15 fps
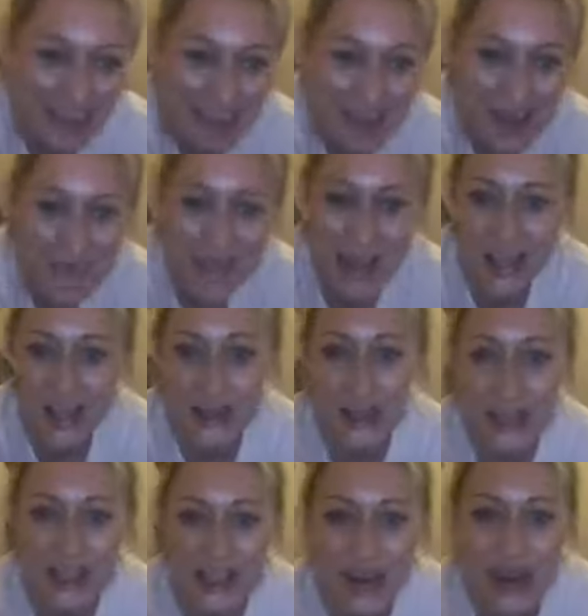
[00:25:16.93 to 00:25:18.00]
Make sure we're
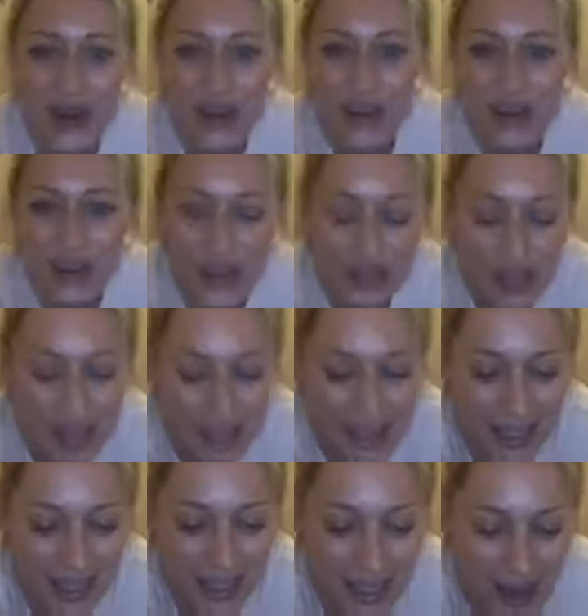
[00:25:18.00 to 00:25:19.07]
scoring those tries
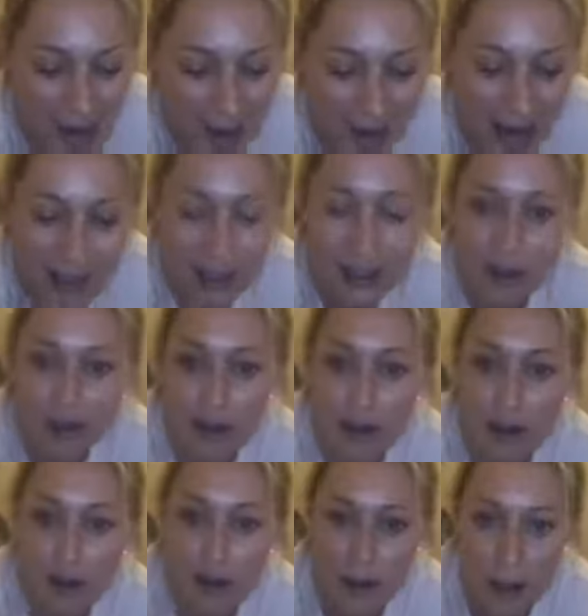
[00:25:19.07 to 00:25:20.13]
each time we get to the
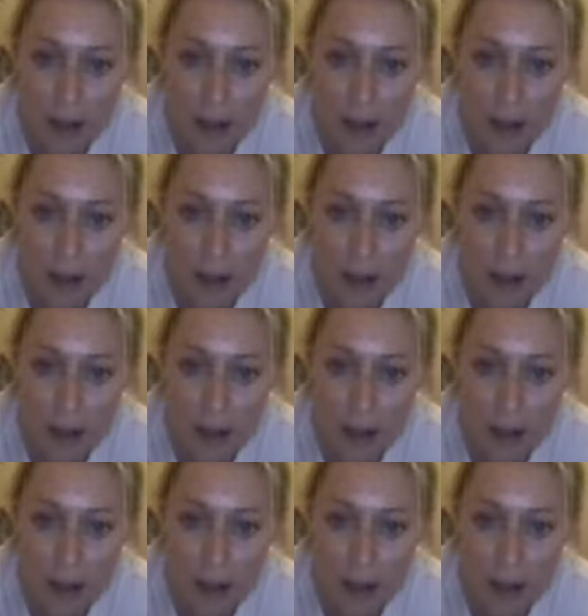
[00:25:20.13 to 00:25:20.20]
floor.